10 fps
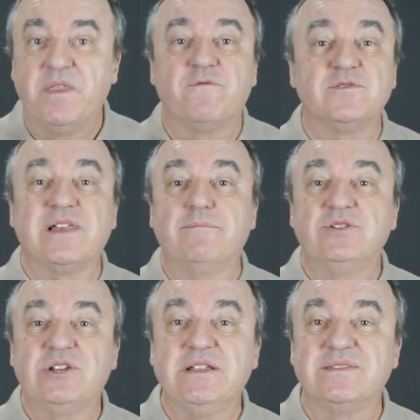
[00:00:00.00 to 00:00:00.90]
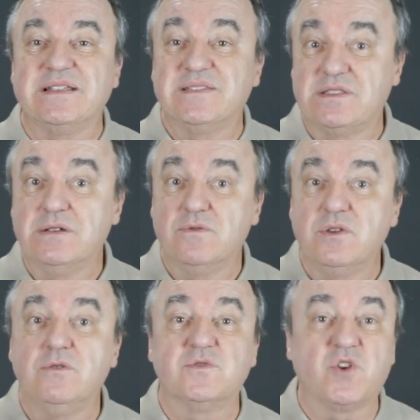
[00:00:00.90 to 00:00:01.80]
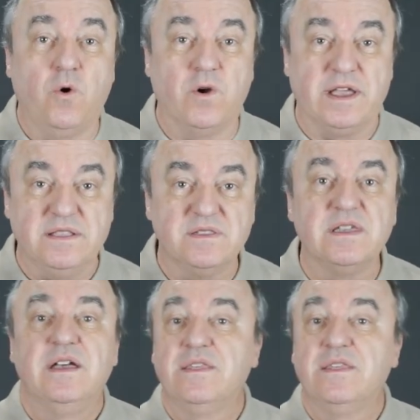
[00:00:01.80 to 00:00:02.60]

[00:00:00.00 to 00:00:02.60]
For slot machines that still use coins,